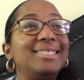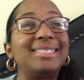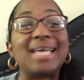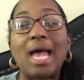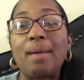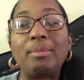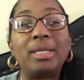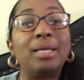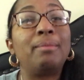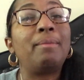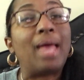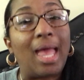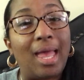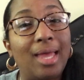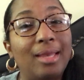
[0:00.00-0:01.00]
Tamala
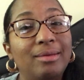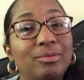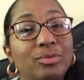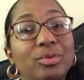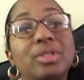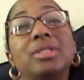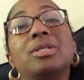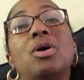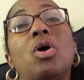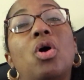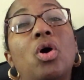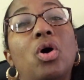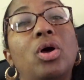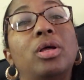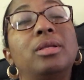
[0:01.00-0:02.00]
Mann was
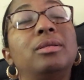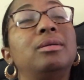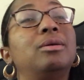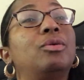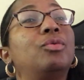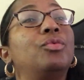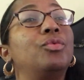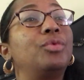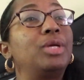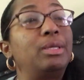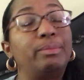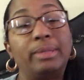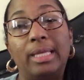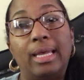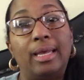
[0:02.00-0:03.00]
on
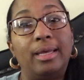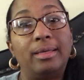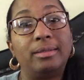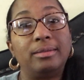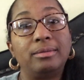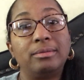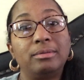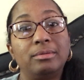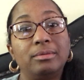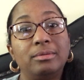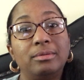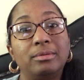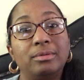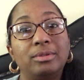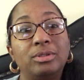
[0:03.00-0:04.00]
replay.
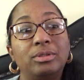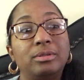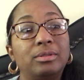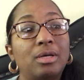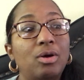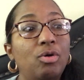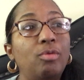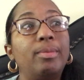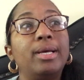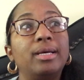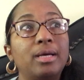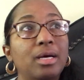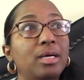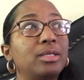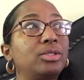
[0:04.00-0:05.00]
Oh my
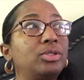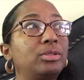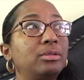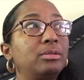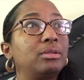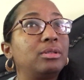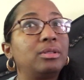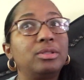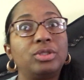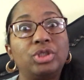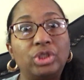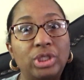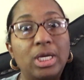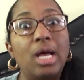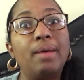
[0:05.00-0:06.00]
gosh,
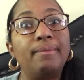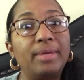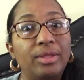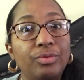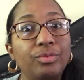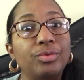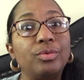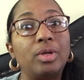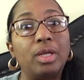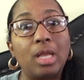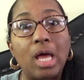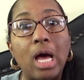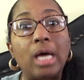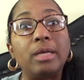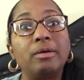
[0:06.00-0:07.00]
she got me through a
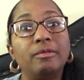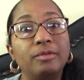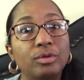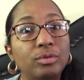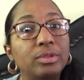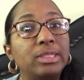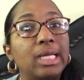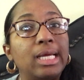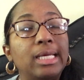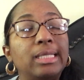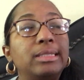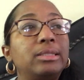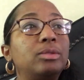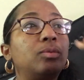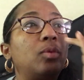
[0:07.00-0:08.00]
lot of those
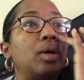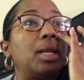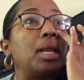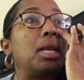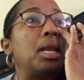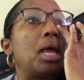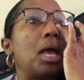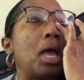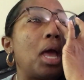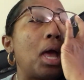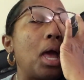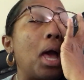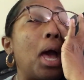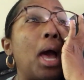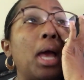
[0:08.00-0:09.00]
nights when
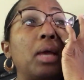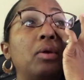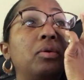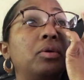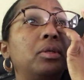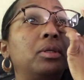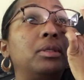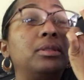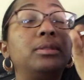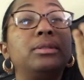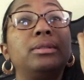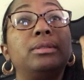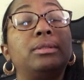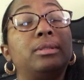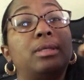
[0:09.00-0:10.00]
I
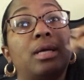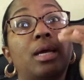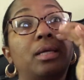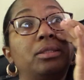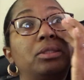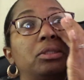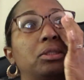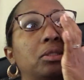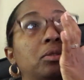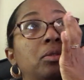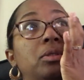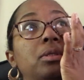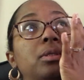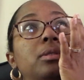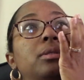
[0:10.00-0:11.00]
just
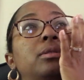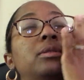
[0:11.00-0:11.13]
couldn't,